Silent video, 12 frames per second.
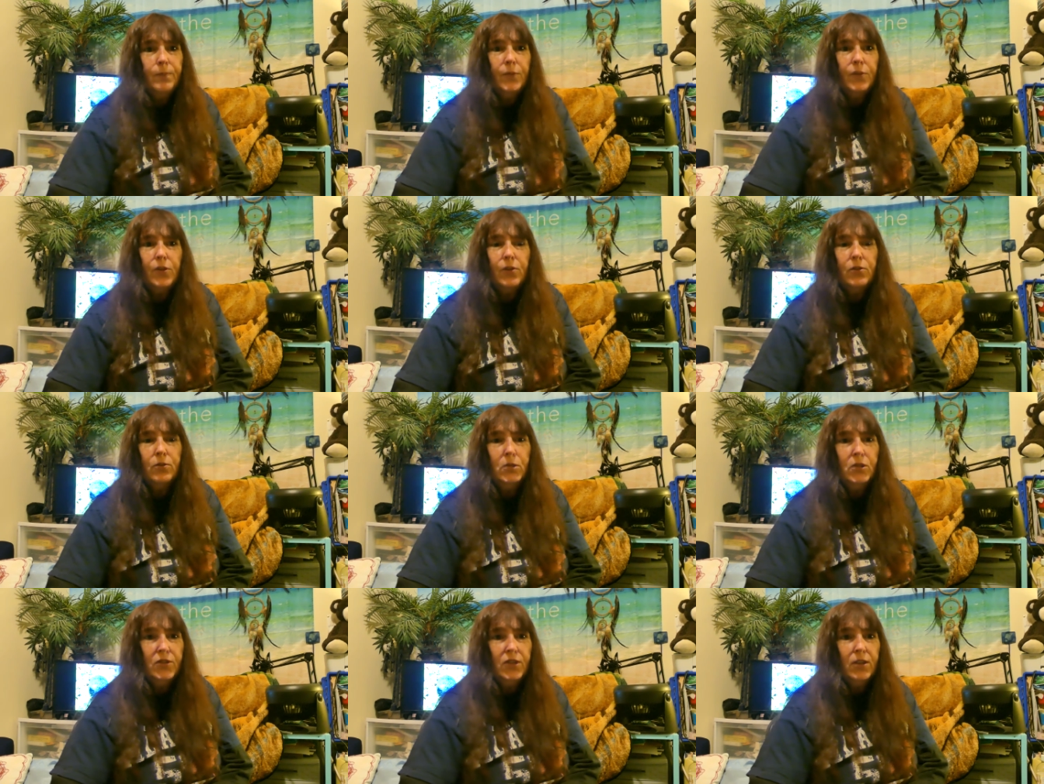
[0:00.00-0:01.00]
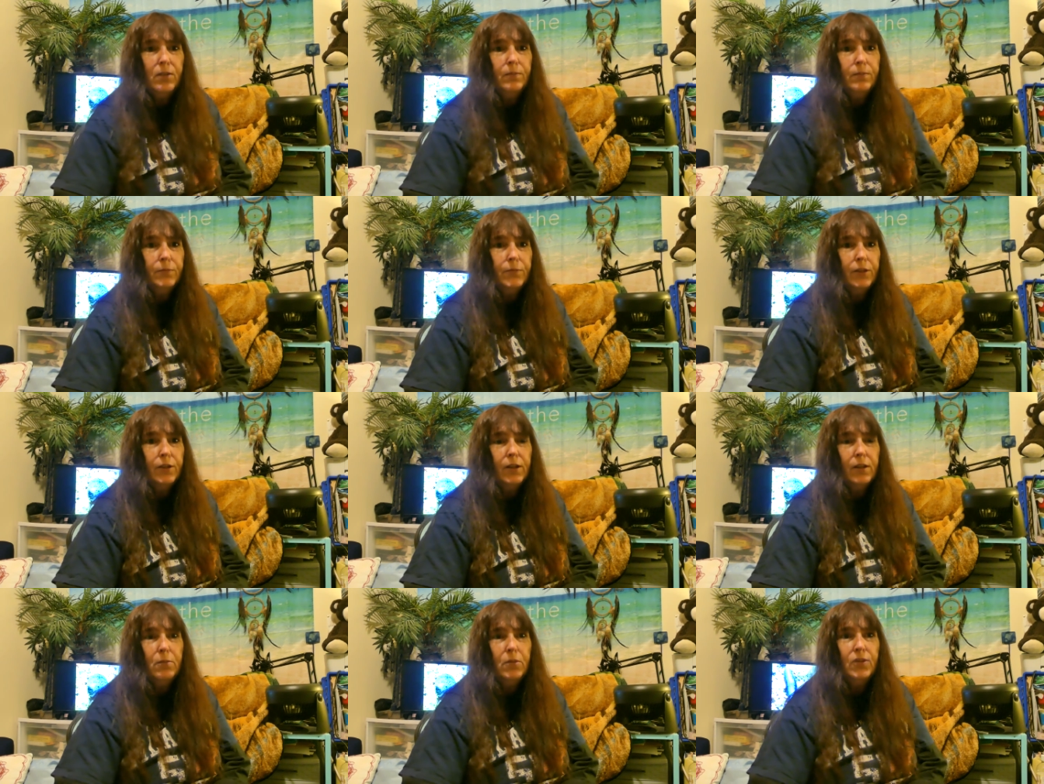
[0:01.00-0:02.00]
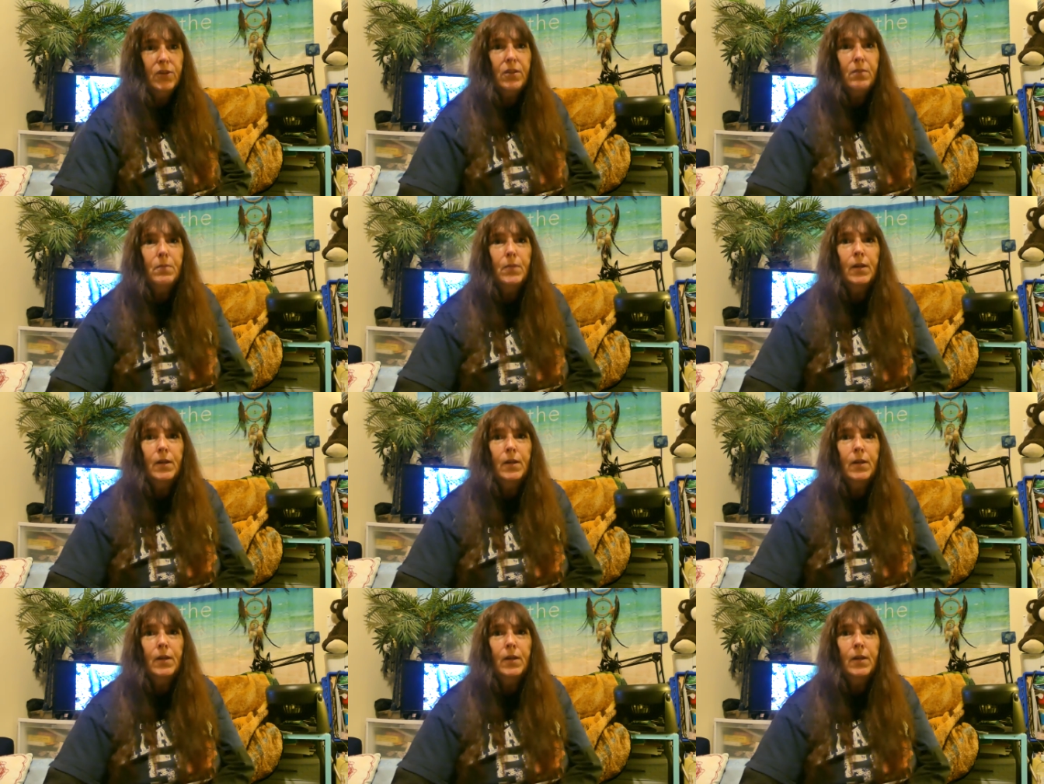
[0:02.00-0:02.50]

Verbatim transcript: There's also a museum, the Tlingit Museum,